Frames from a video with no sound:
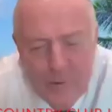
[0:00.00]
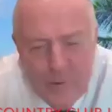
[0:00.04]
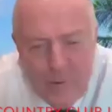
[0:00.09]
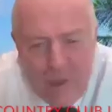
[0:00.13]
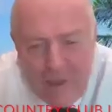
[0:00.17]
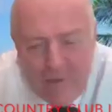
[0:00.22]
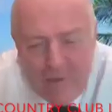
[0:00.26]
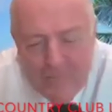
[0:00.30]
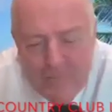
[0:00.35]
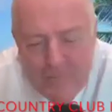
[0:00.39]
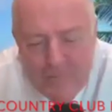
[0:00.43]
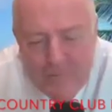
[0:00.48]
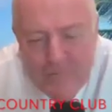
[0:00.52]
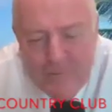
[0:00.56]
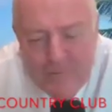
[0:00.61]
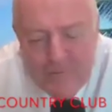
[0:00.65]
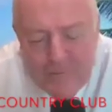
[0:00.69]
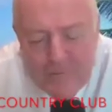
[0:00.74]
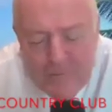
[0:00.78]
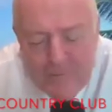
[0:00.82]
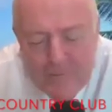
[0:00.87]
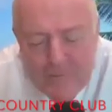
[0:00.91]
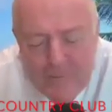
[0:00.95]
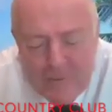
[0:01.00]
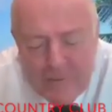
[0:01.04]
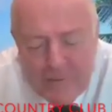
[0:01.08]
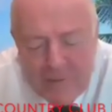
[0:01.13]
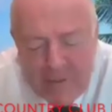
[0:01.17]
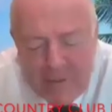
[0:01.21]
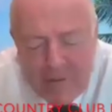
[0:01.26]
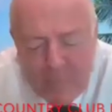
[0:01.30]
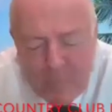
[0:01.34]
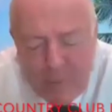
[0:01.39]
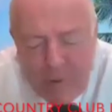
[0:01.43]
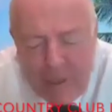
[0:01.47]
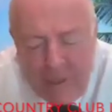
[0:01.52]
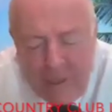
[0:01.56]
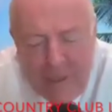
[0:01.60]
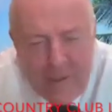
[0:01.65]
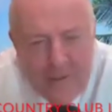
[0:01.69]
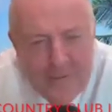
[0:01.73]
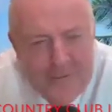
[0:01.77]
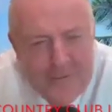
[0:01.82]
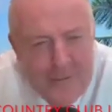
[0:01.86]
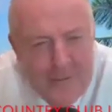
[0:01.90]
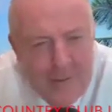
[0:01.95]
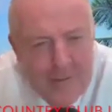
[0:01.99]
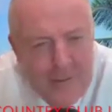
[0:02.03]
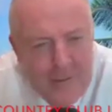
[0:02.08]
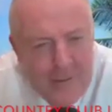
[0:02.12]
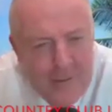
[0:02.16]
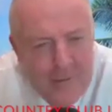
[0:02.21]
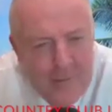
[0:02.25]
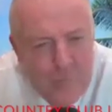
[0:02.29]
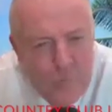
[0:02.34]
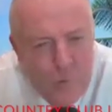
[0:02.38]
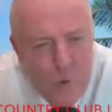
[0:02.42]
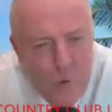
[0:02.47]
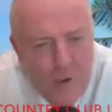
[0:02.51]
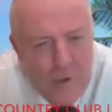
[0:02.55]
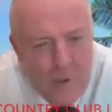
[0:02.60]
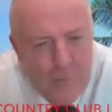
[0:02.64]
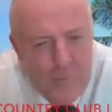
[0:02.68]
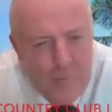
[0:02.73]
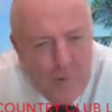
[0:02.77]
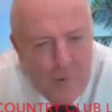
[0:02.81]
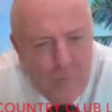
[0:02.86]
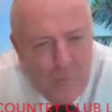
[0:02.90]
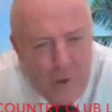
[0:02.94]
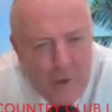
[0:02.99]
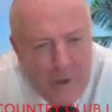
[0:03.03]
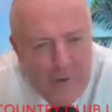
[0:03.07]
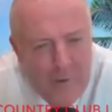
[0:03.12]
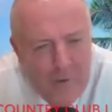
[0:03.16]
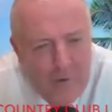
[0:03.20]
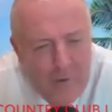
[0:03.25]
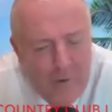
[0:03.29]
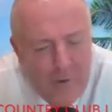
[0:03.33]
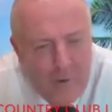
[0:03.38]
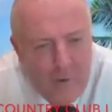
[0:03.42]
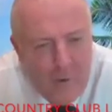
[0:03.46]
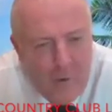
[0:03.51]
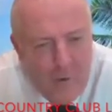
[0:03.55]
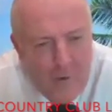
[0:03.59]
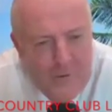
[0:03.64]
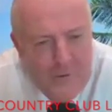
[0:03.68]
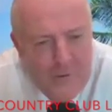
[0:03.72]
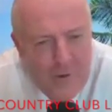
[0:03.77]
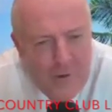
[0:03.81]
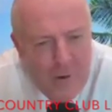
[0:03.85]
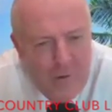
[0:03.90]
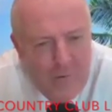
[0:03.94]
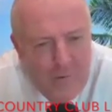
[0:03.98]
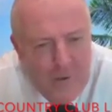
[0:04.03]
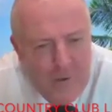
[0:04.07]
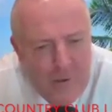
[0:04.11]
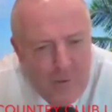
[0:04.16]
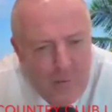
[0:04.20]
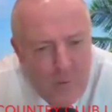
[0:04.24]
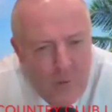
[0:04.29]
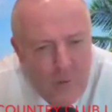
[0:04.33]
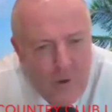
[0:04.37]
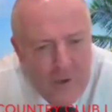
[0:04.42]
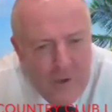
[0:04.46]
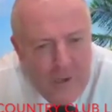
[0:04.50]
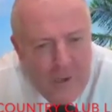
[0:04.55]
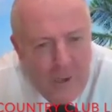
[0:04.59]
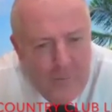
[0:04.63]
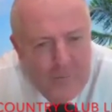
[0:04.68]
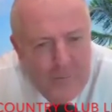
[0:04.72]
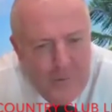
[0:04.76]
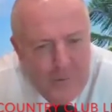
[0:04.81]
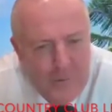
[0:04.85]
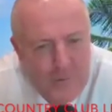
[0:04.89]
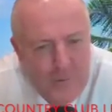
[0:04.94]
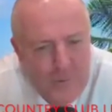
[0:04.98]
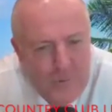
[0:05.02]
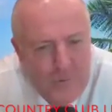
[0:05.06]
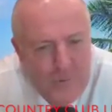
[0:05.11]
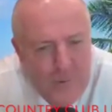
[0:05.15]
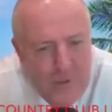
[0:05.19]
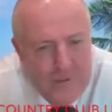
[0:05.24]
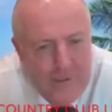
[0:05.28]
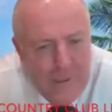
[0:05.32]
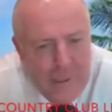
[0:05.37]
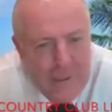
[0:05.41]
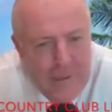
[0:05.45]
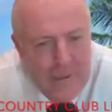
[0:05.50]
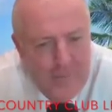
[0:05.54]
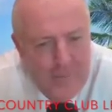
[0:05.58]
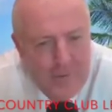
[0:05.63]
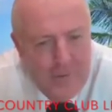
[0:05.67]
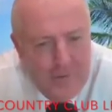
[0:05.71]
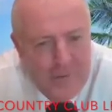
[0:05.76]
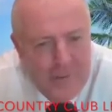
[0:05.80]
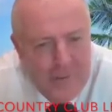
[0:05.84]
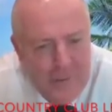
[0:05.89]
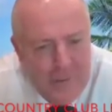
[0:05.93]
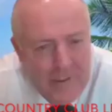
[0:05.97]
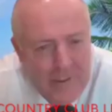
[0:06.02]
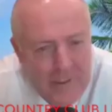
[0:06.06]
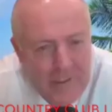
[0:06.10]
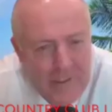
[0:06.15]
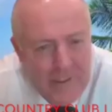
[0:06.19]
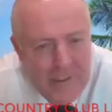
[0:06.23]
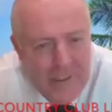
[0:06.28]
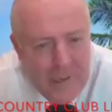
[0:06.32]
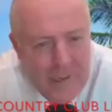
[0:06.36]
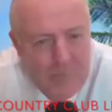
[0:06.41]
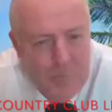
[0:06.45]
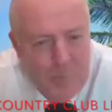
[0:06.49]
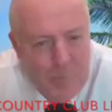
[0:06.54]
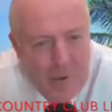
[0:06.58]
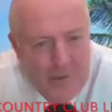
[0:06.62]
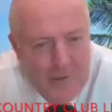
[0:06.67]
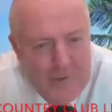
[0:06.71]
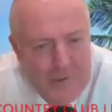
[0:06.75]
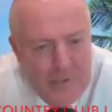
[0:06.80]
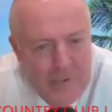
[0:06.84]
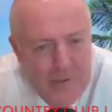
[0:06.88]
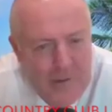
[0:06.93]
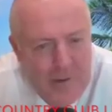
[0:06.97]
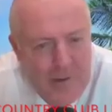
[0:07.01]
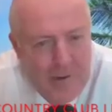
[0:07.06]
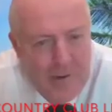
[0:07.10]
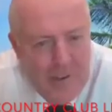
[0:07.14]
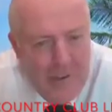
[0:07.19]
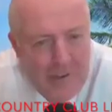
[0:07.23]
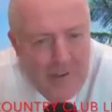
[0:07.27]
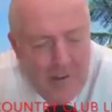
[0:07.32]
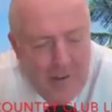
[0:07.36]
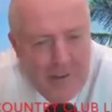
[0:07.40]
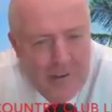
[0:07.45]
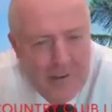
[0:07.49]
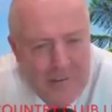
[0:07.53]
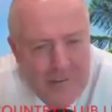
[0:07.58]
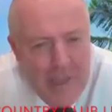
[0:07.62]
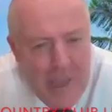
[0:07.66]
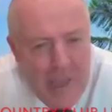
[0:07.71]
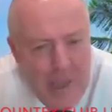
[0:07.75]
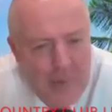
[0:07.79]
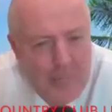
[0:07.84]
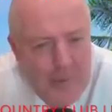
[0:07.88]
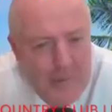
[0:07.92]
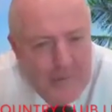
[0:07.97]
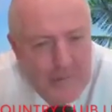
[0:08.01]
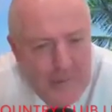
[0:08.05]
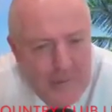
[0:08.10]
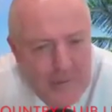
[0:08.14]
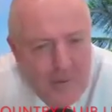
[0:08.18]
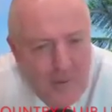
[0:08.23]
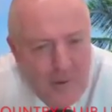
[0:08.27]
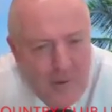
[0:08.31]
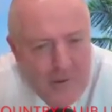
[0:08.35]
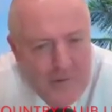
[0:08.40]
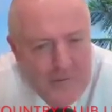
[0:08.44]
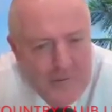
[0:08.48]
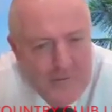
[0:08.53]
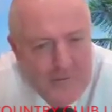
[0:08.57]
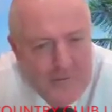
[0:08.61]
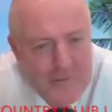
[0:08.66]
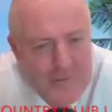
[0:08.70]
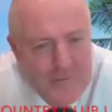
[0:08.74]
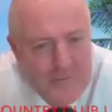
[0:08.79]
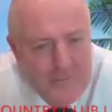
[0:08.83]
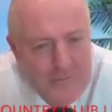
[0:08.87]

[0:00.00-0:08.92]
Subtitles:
have the pads that you can walk up, a waiter or server can walk up to a table and punch it in on a tablet, the orders?